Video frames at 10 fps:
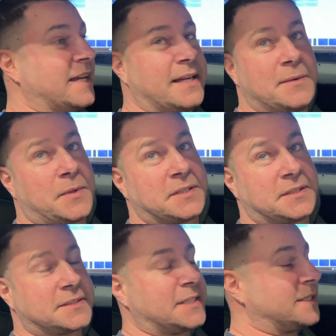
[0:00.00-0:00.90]
Yeah, why
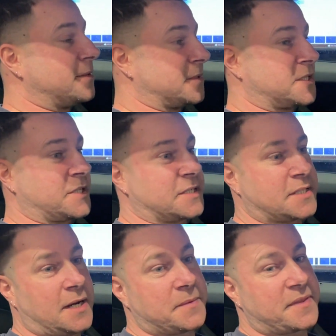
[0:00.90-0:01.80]
not? Yeah, we're just going to
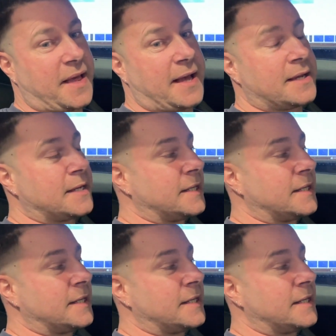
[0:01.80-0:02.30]
start with that.